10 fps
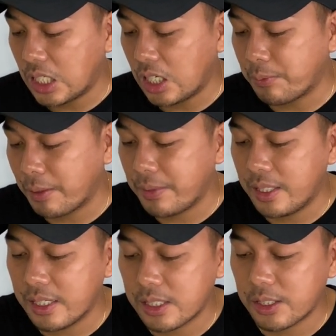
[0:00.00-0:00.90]
or maybe
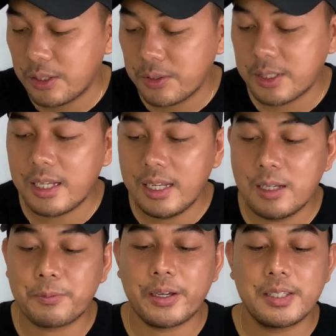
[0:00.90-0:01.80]
just use the
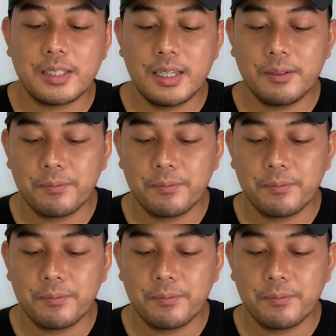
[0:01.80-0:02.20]
link bracelet.